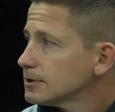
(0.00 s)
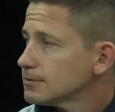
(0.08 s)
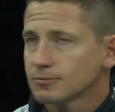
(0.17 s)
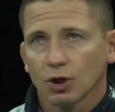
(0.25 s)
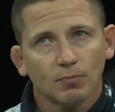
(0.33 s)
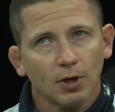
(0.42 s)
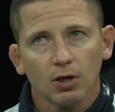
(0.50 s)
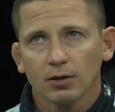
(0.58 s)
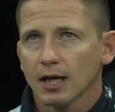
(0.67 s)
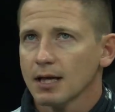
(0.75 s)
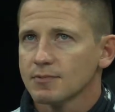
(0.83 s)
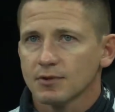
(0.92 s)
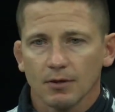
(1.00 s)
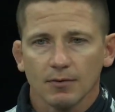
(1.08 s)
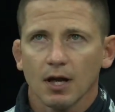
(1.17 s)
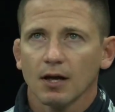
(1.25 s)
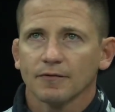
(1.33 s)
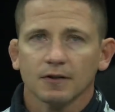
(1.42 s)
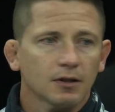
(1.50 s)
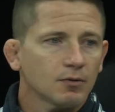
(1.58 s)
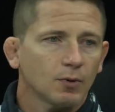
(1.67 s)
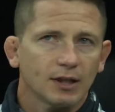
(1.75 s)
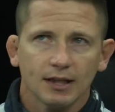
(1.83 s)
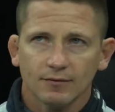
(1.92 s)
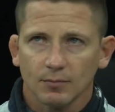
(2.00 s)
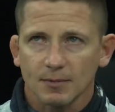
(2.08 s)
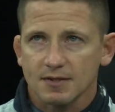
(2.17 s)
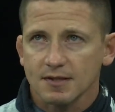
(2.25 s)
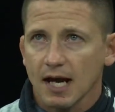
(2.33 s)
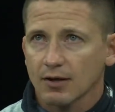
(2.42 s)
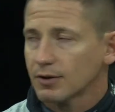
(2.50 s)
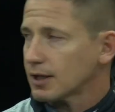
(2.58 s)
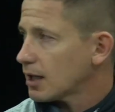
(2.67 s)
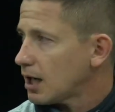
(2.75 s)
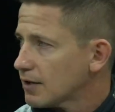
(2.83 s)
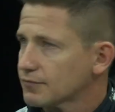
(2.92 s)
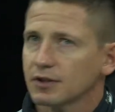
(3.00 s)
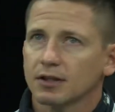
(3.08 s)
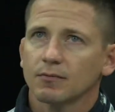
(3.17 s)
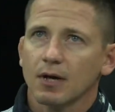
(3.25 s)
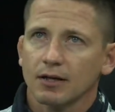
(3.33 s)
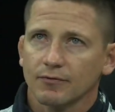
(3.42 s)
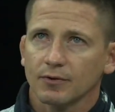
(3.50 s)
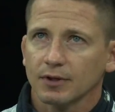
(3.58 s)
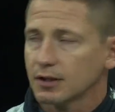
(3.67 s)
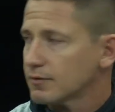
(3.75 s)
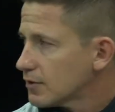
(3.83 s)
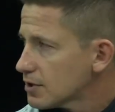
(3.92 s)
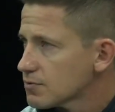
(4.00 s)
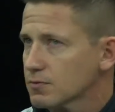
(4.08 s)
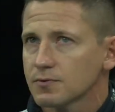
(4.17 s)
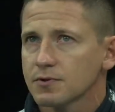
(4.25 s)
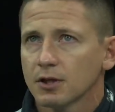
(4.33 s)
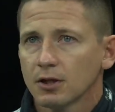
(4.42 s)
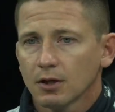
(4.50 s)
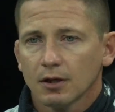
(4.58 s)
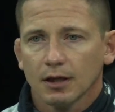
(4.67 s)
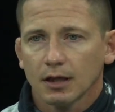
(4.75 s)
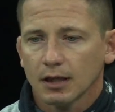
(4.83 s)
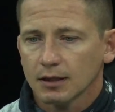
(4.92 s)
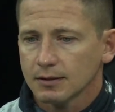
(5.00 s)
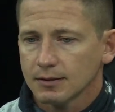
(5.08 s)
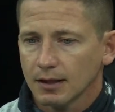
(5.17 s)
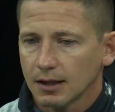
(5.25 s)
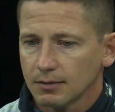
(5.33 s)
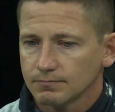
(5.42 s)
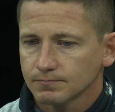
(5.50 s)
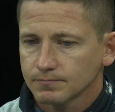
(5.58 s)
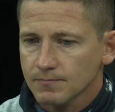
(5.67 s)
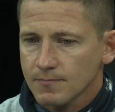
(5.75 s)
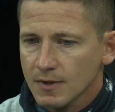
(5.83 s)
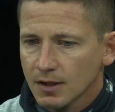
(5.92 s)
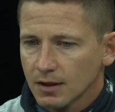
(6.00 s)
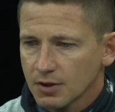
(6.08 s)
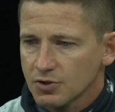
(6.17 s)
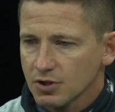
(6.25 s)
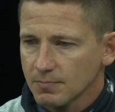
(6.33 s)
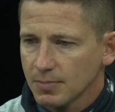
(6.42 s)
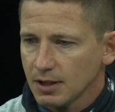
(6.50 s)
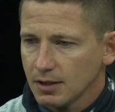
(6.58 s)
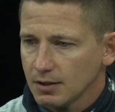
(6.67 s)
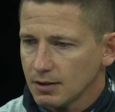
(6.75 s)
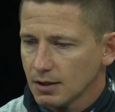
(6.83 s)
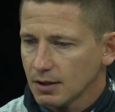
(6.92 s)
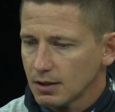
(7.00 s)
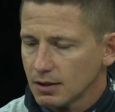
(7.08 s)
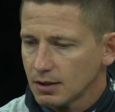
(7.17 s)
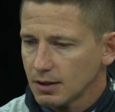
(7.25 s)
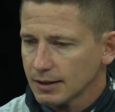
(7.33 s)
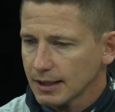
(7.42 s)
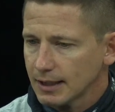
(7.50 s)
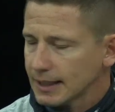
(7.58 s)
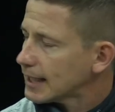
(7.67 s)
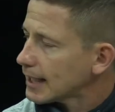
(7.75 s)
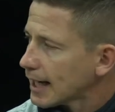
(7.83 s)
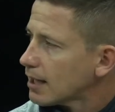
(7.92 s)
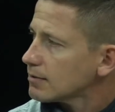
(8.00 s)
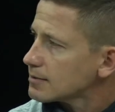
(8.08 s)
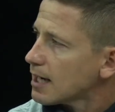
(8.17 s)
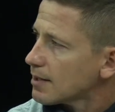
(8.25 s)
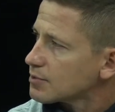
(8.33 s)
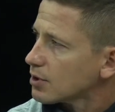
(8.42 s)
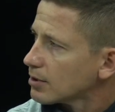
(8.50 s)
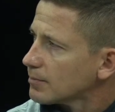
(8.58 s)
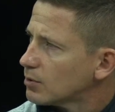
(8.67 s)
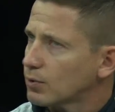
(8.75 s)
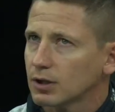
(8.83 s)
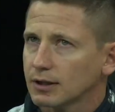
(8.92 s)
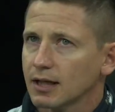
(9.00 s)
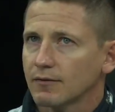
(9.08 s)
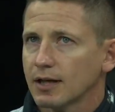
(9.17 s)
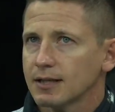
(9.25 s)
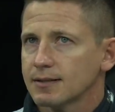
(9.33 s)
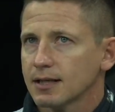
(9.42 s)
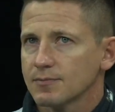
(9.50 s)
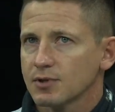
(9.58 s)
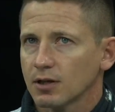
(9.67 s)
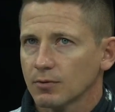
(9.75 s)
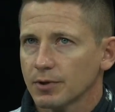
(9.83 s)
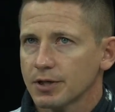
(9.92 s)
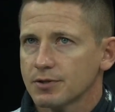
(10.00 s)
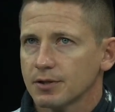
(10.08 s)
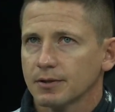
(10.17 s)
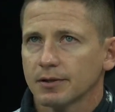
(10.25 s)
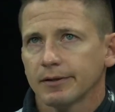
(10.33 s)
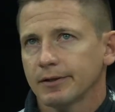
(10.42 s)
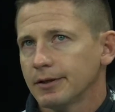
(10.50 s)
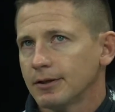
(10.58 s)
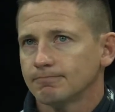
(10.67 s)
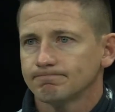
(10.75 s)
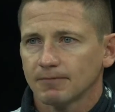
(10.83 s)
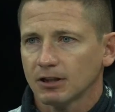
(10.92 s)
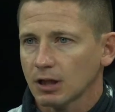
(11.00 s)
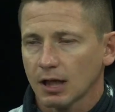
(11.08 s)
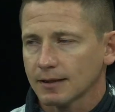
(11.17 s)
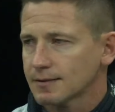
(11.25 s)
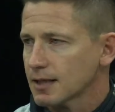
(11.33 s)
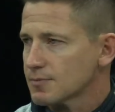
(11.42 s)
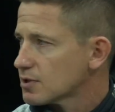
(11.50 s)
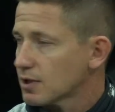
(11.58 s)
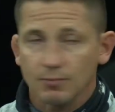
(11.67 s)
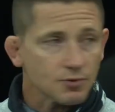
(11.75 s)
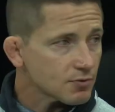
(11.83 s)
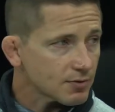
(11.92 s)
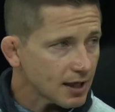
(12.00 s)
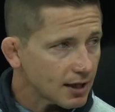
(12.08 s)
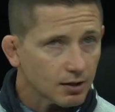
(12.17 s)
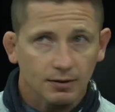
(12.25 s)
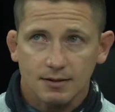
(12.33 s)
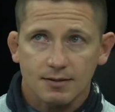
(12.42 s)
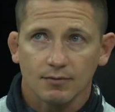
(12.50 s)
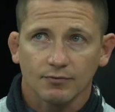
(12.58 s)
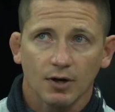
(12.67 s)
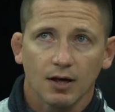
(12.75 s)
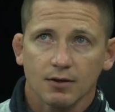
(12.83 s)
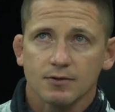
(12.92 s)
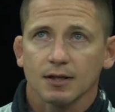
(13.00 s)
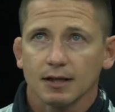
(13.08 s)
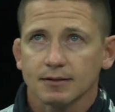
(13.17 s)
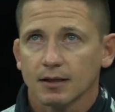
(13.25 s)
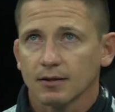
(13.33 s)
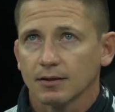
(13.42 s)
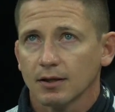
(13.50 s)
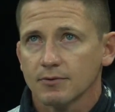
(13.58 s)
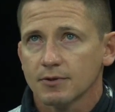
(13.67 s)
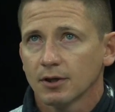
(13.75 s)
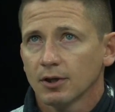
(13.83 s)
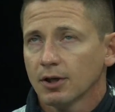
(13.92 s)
No ball games, no nothing. We give them a Saturday off to get ready for the individuals. And it should be an in and out type tournament. We only have 8 teams in our region. A lot of teams' numbers are down, except for ours, like Taryn knows.